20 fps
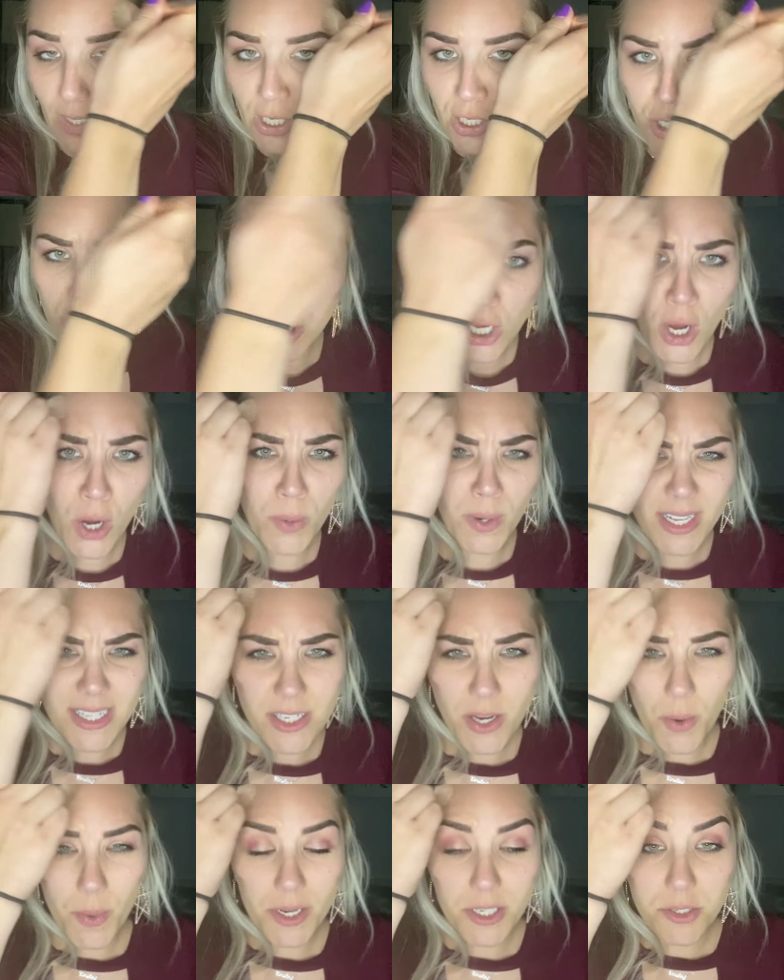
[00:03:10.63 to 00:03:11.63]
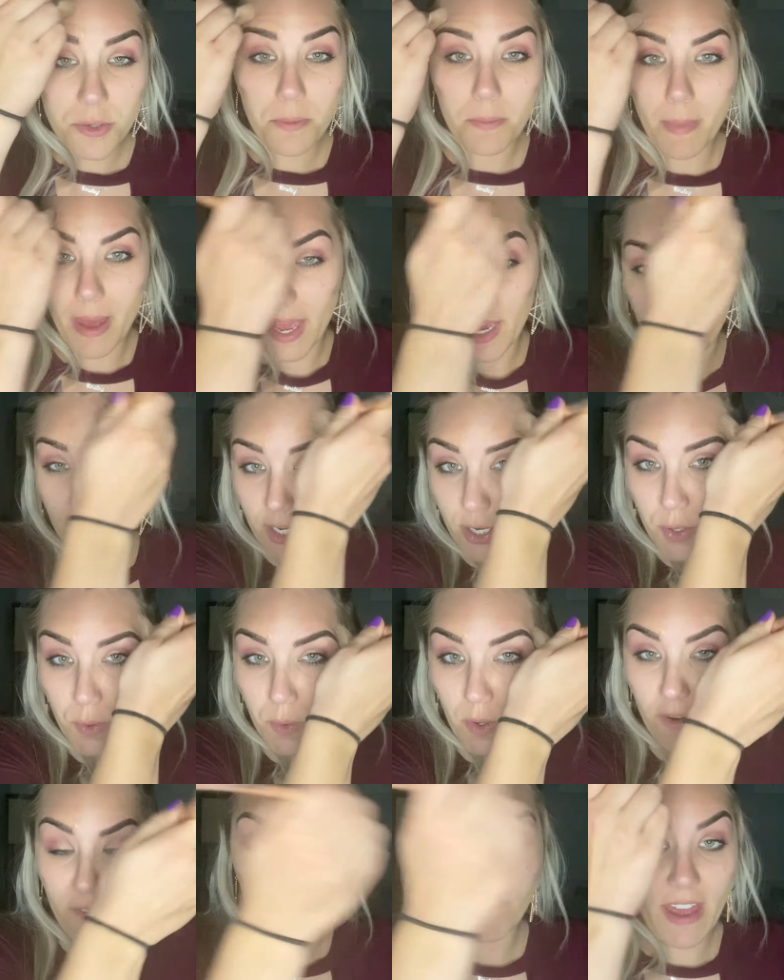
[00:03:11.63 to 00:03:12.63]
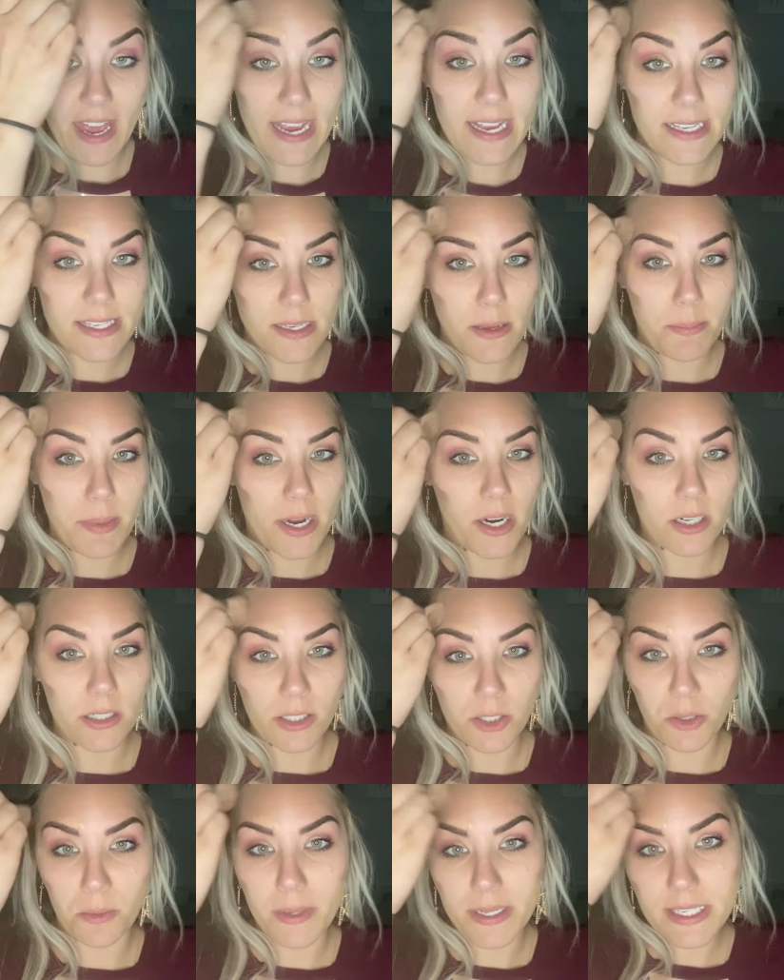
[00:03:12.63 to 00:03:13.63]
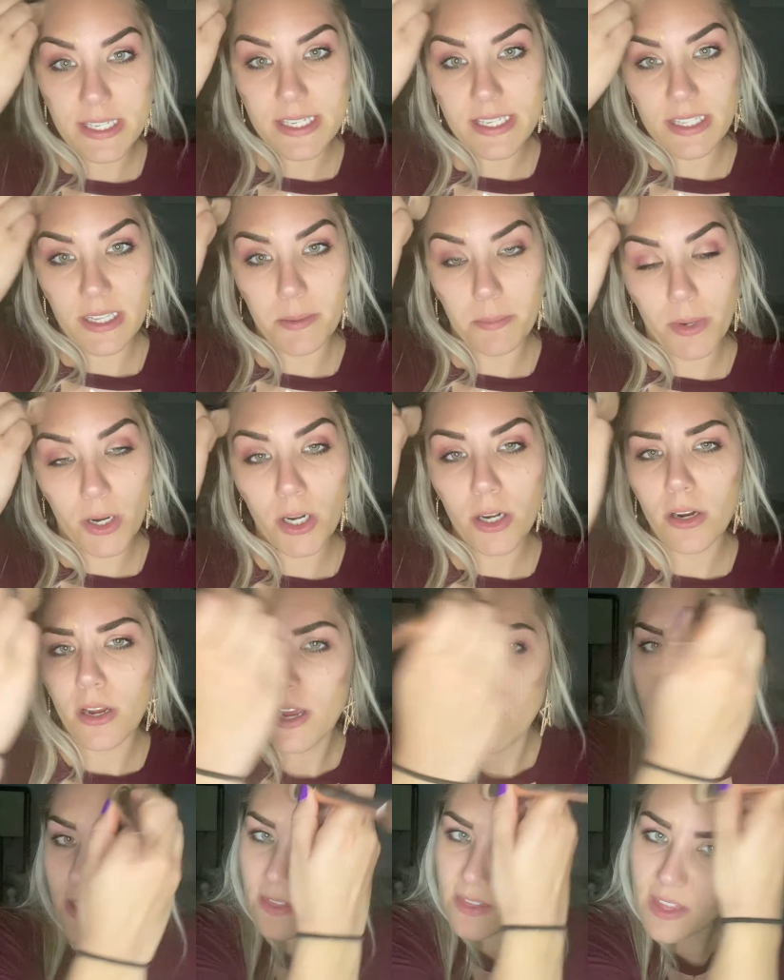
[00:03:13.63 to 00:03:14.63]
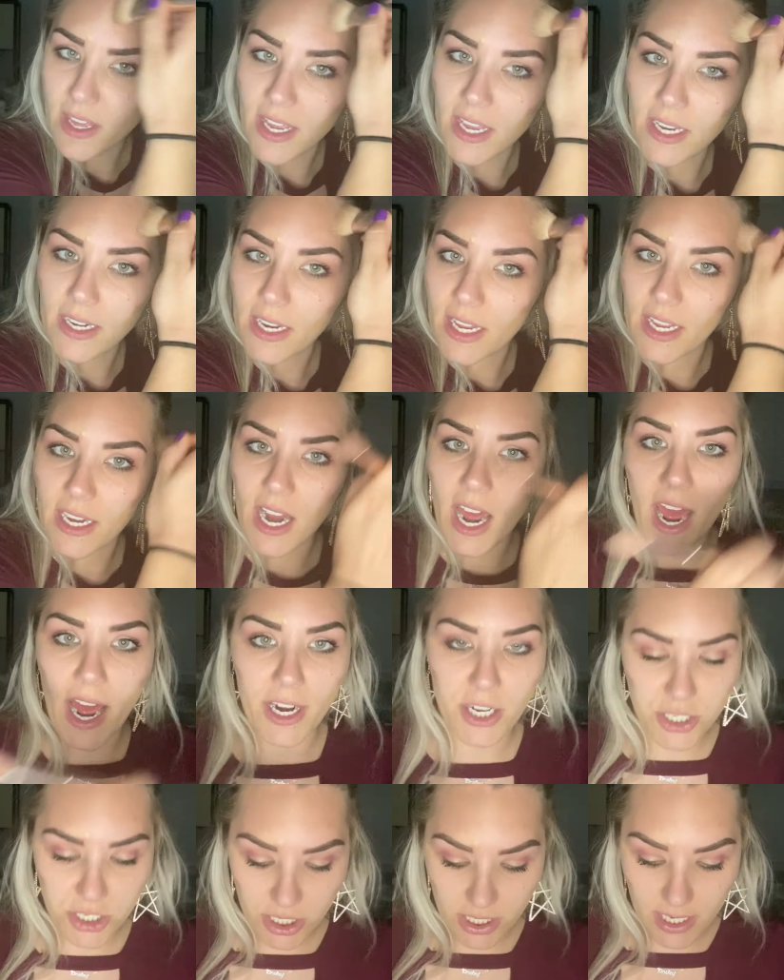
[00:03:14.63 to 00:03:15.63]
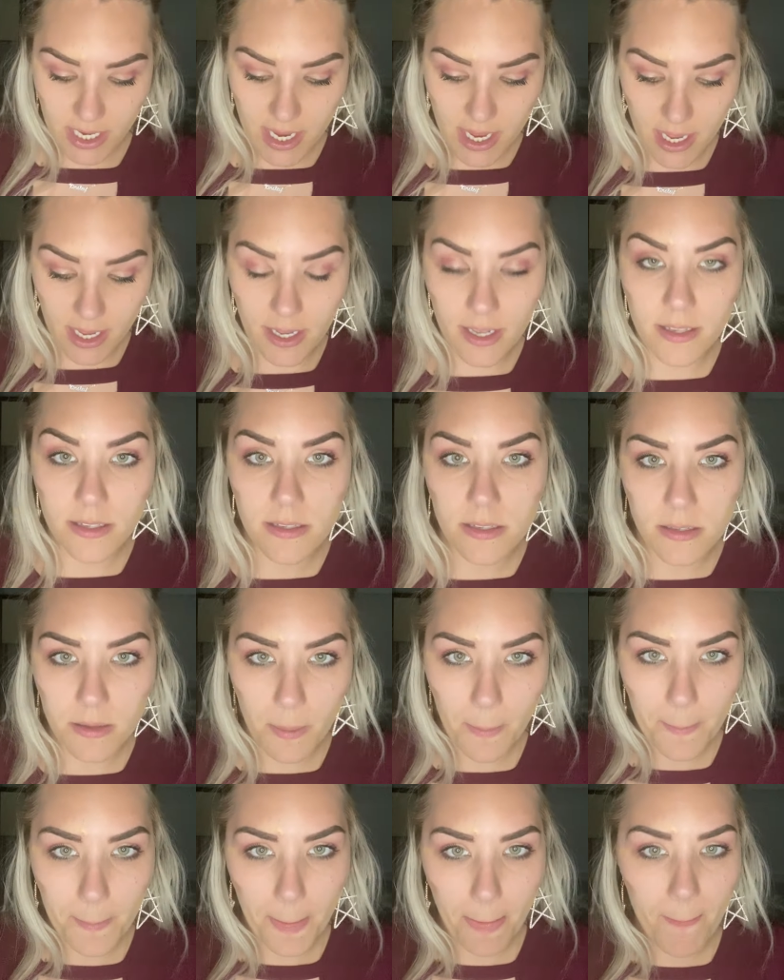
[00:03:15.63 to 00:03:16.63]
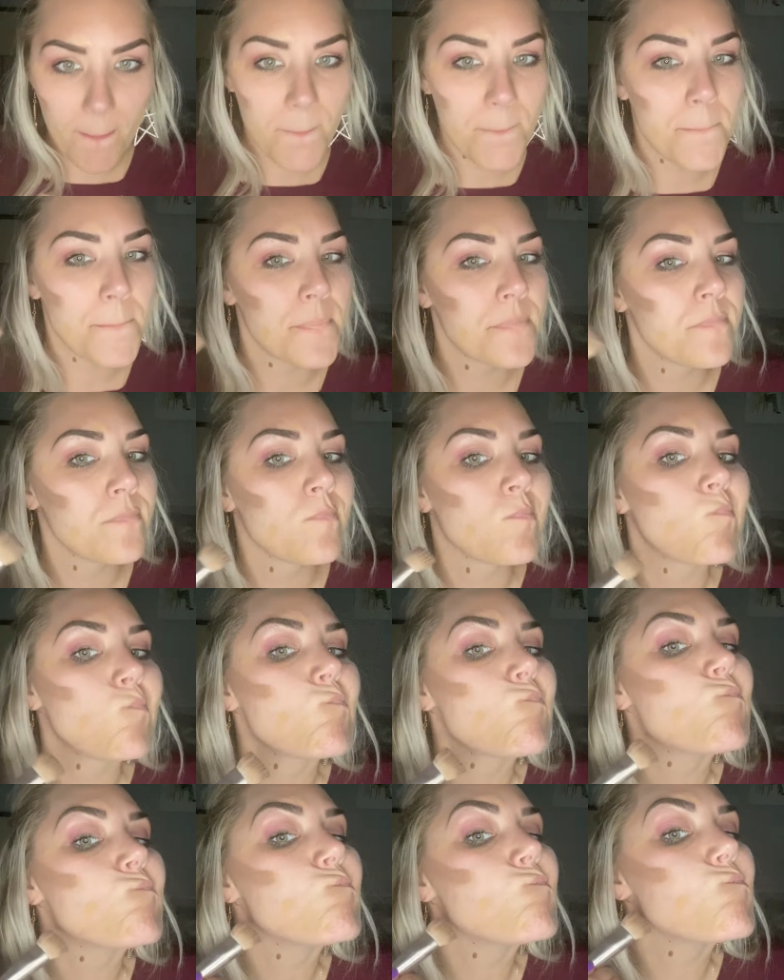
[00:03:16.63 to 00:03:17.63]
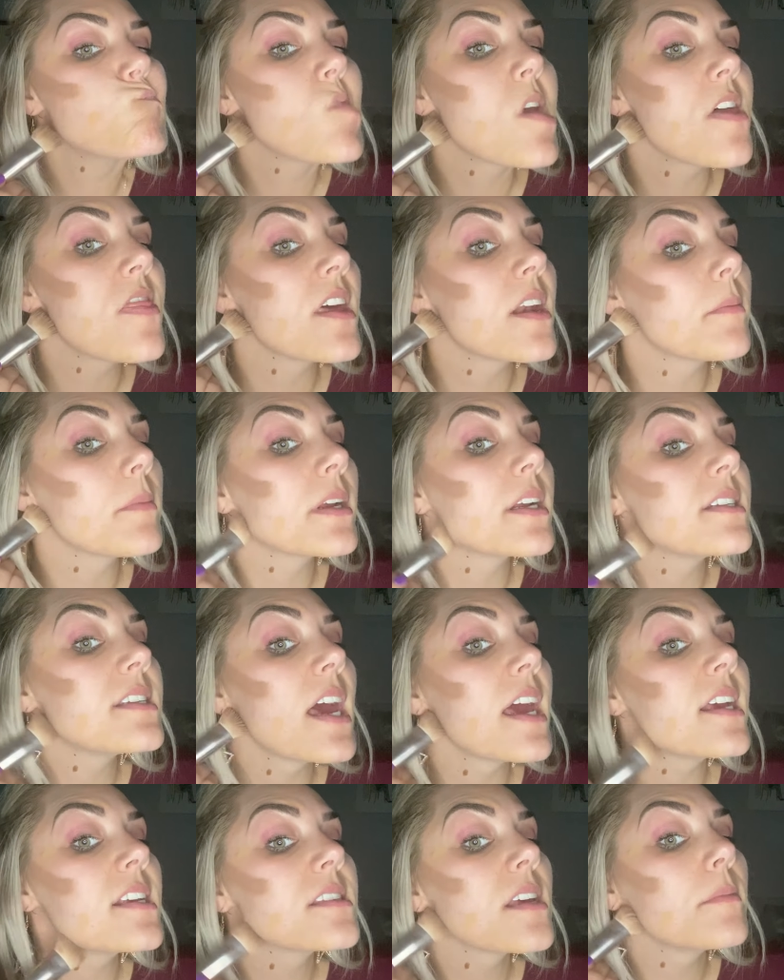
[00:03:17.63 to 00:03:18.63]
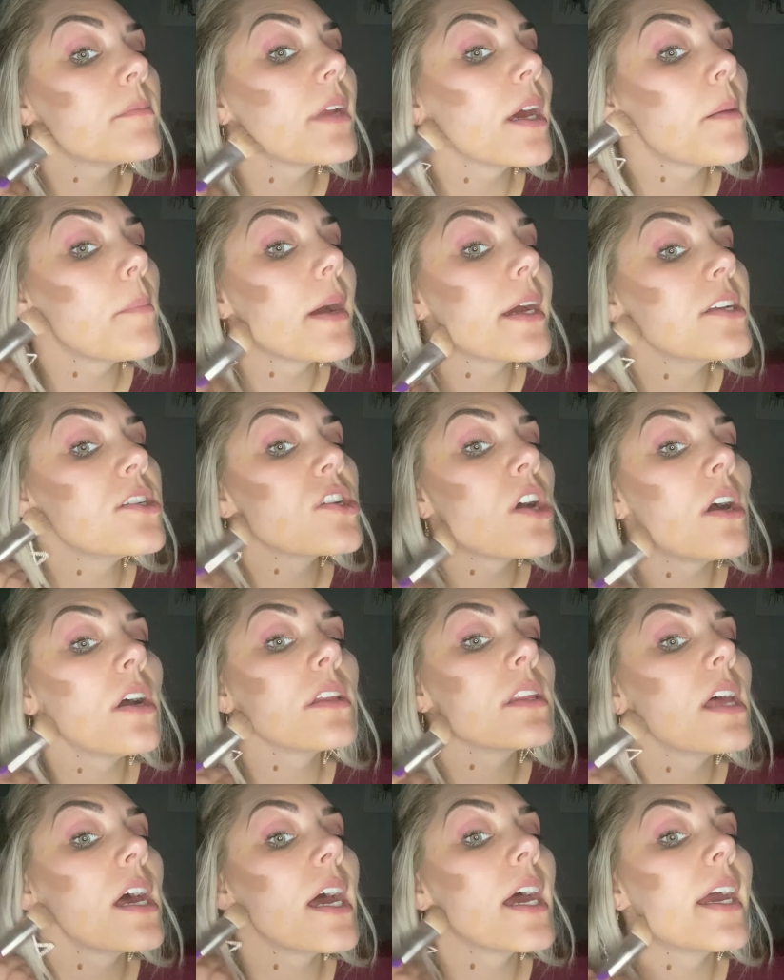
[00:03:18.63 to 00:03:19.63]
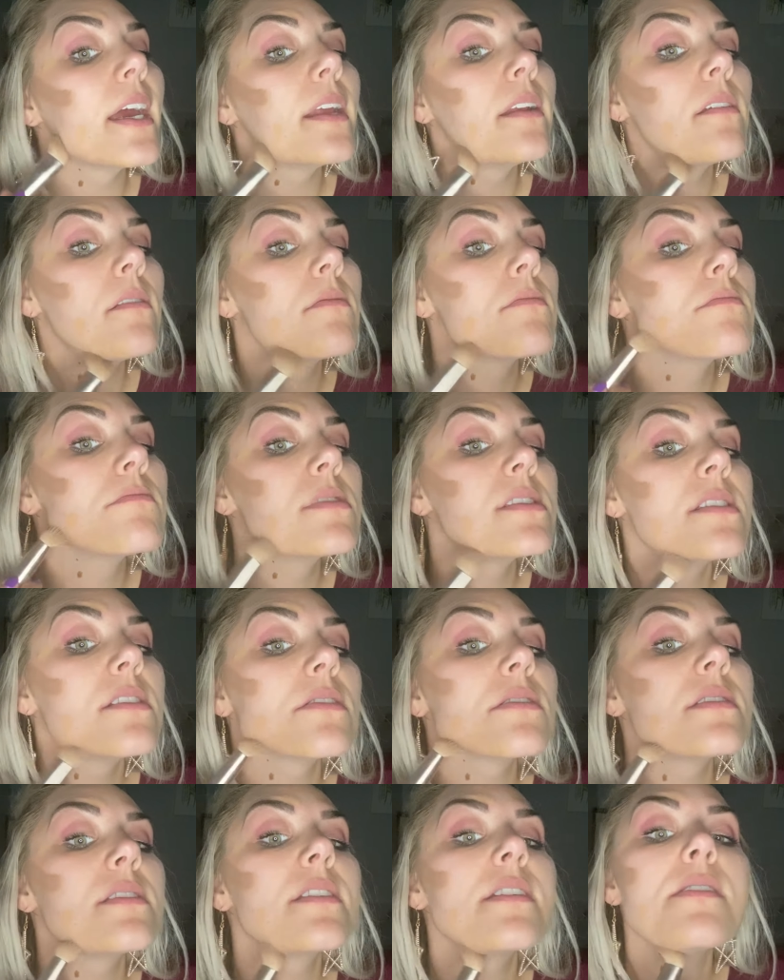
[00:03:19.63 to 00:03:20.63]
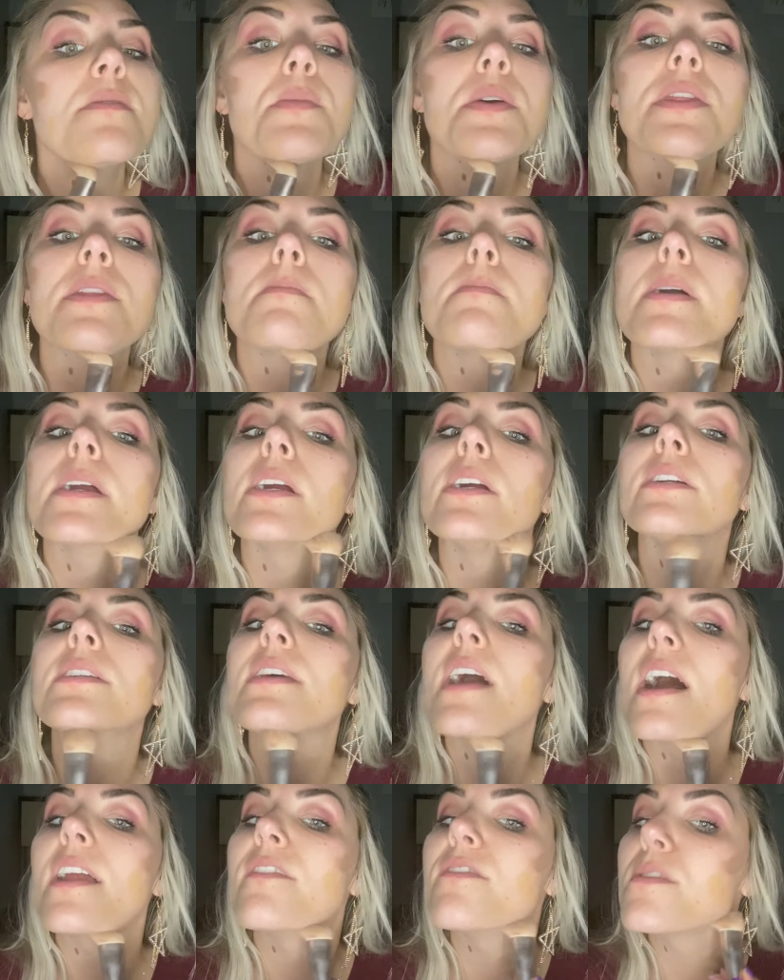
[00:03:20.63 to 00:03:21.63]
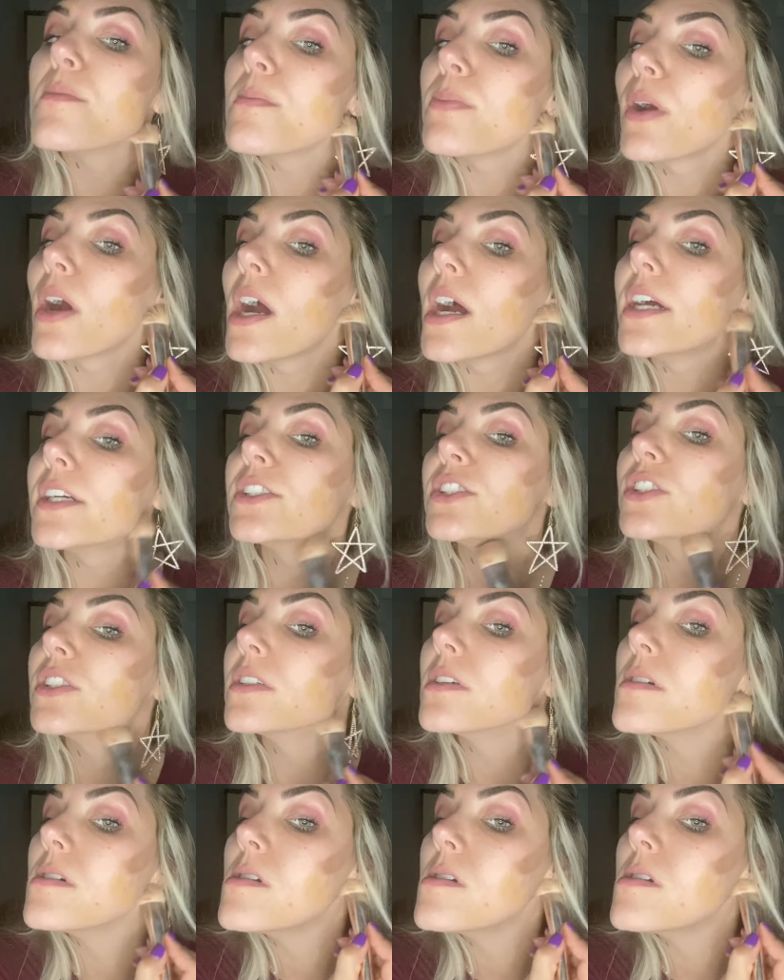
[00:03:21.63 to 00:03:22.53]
So it's going to make your face appear a little bit slimmer than it actually is. And then I'm going to take some down my jawline, still sticking with the bigger side of the brush,